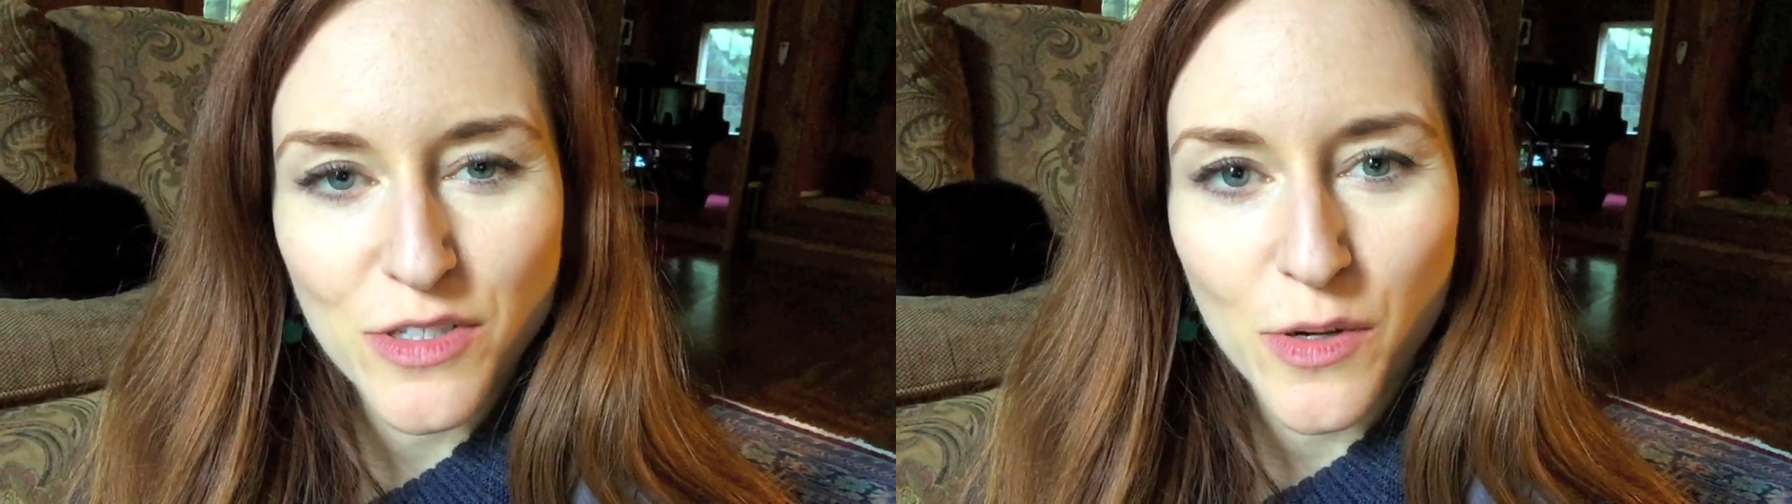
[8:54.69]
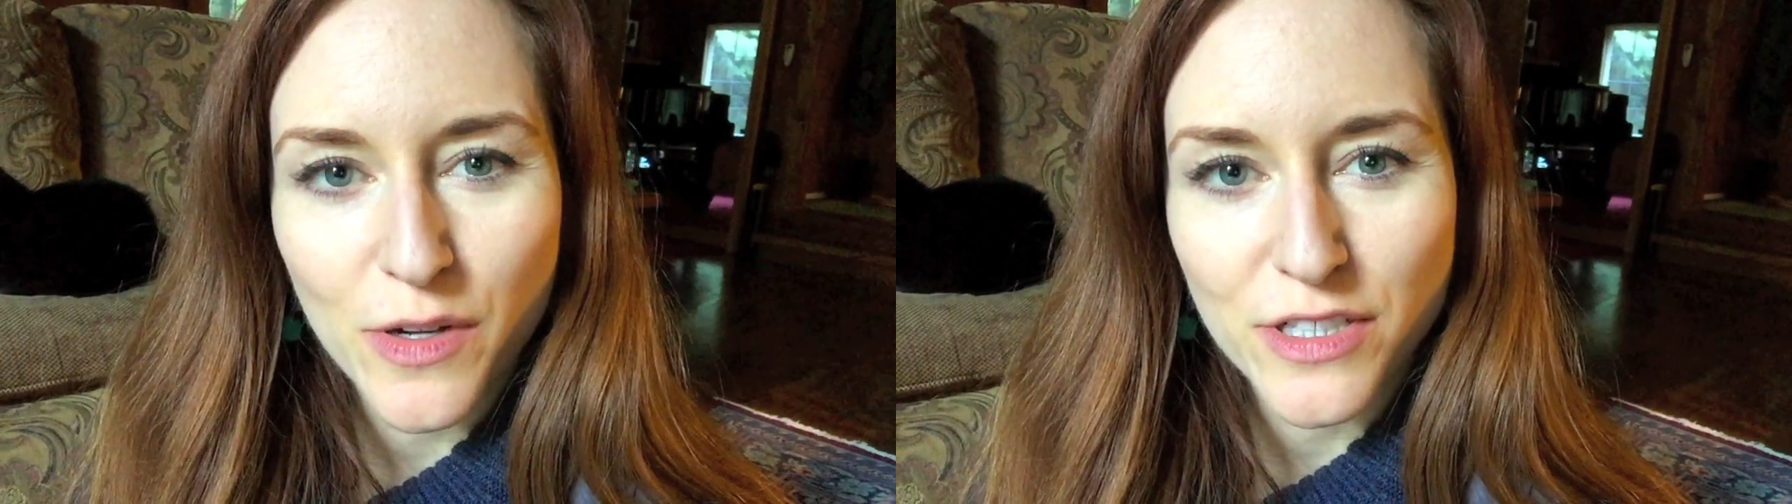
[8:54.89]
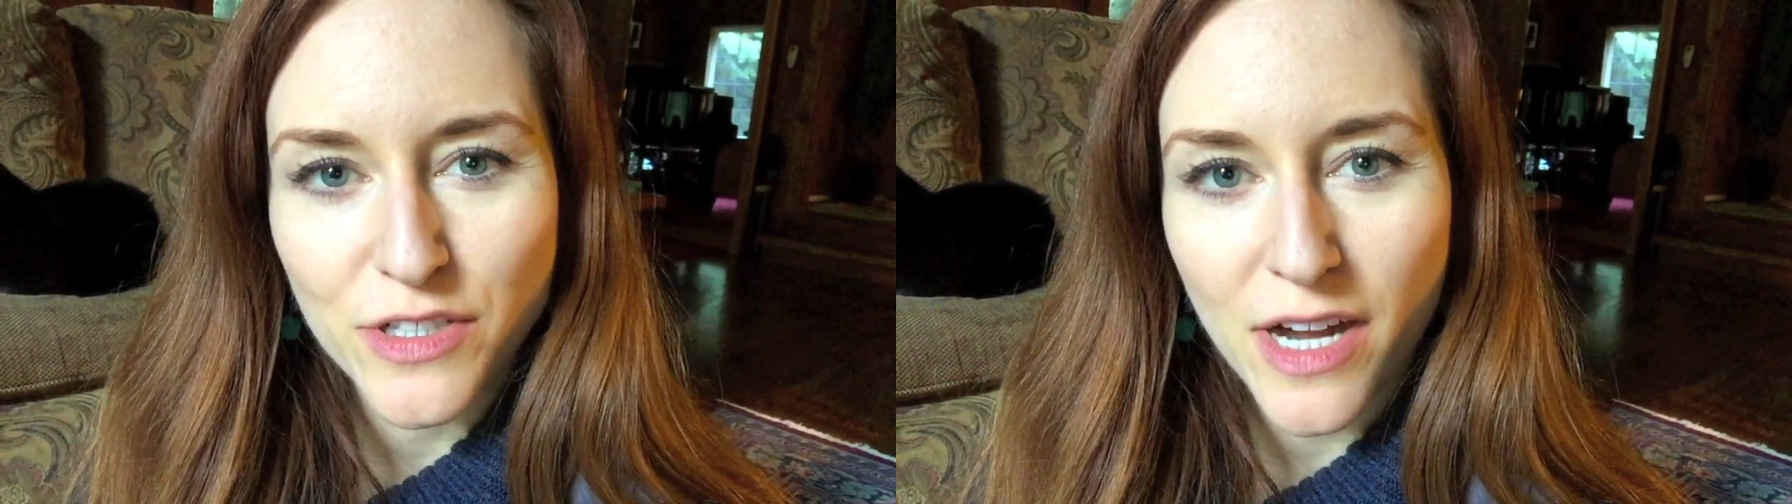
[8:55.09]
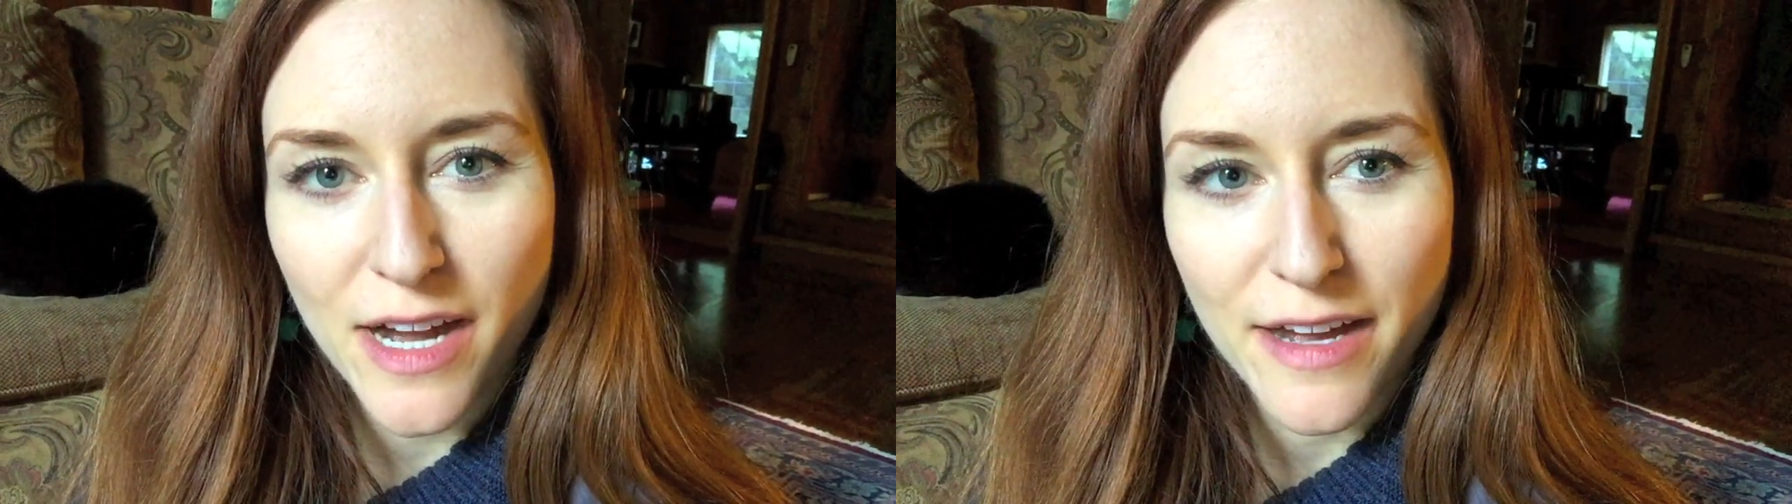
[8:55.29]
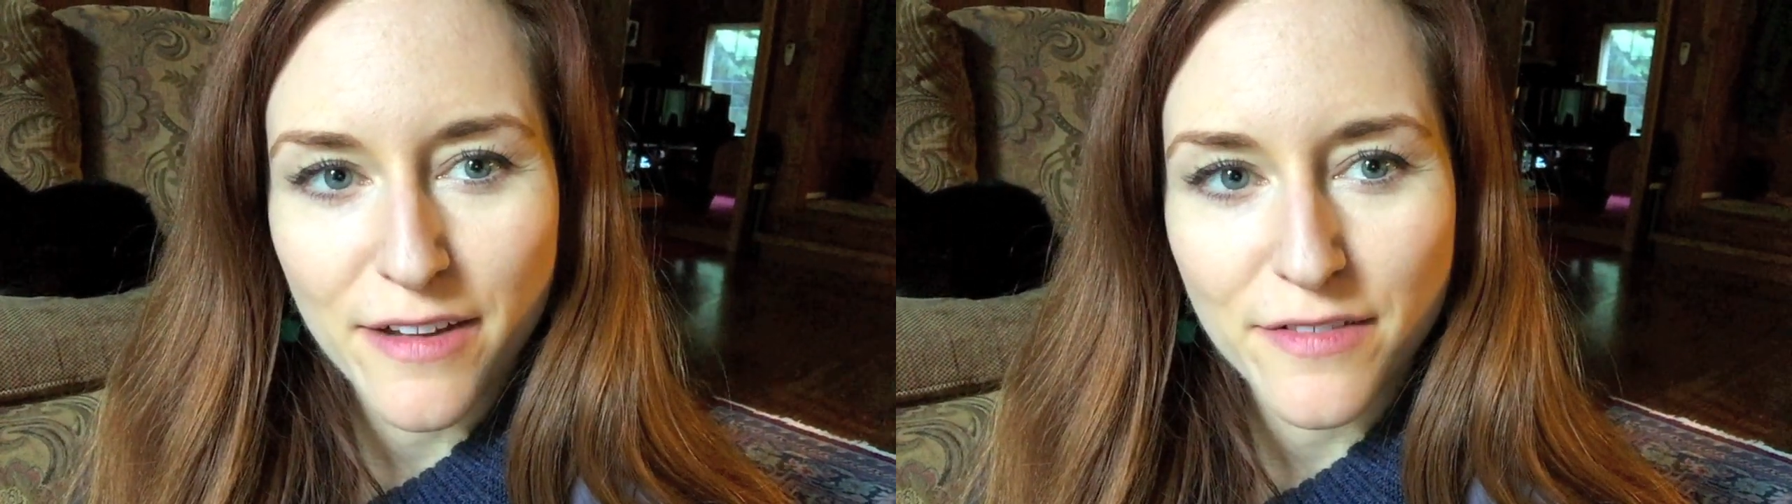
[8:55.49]
toy
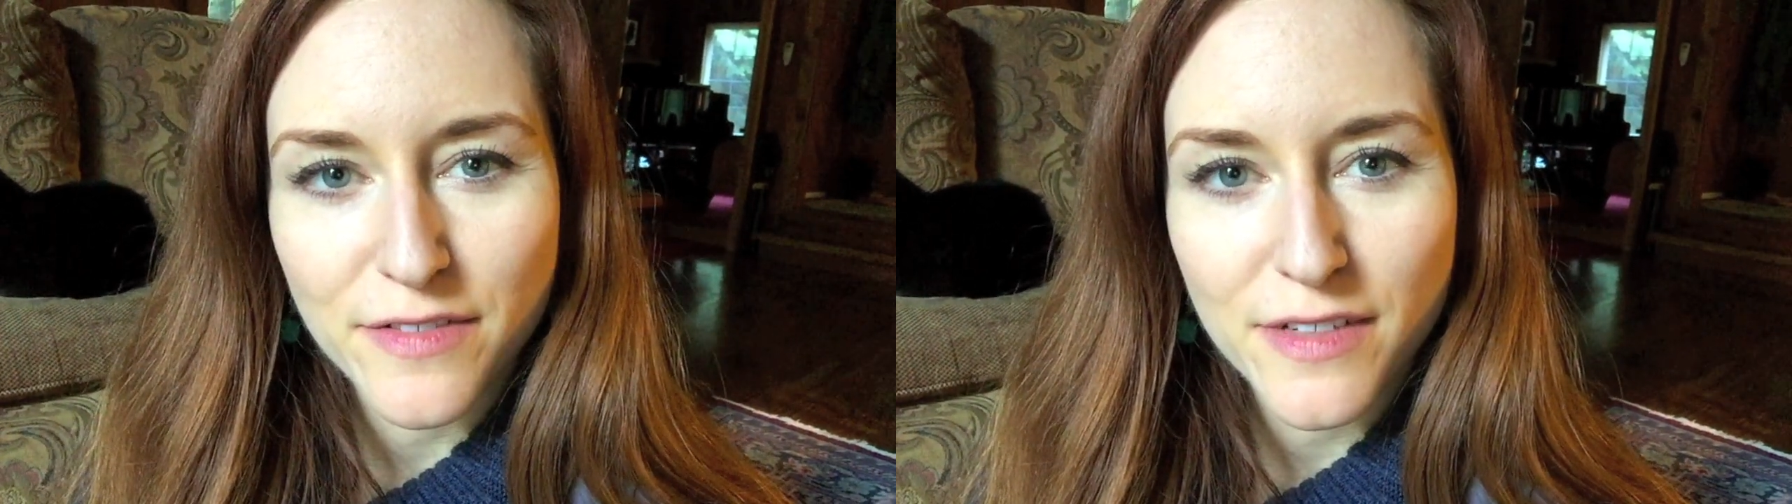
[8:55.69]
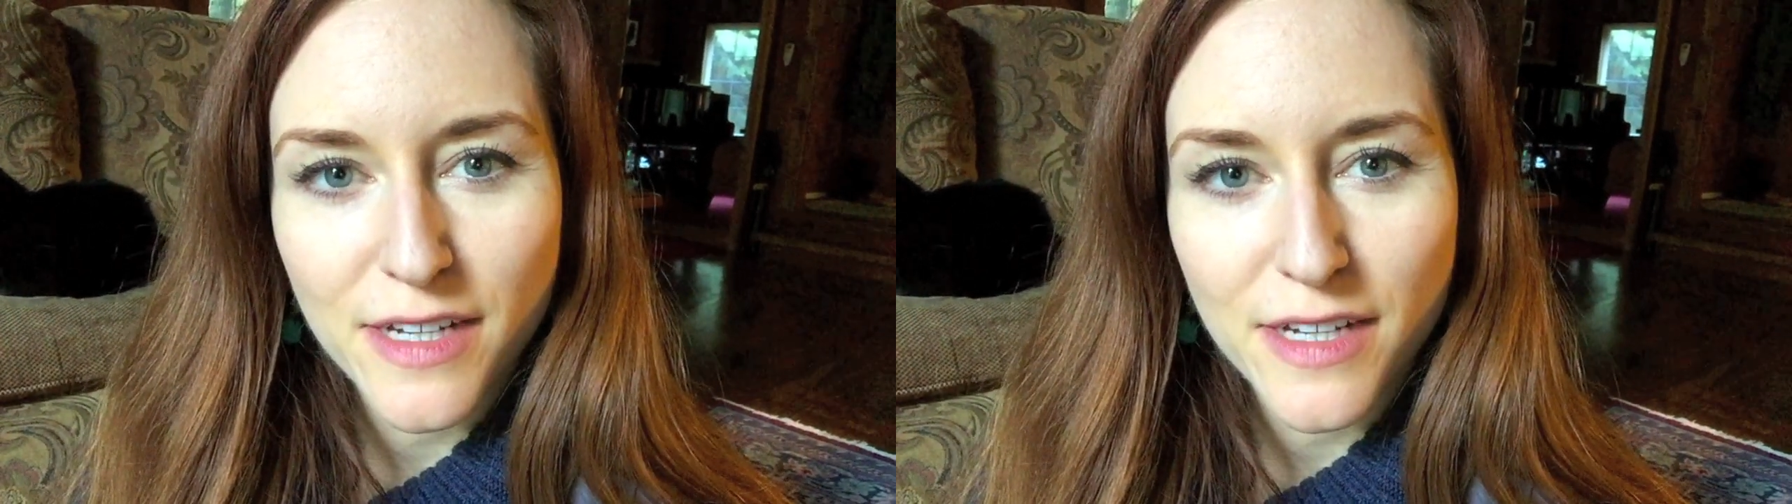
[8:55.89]
drive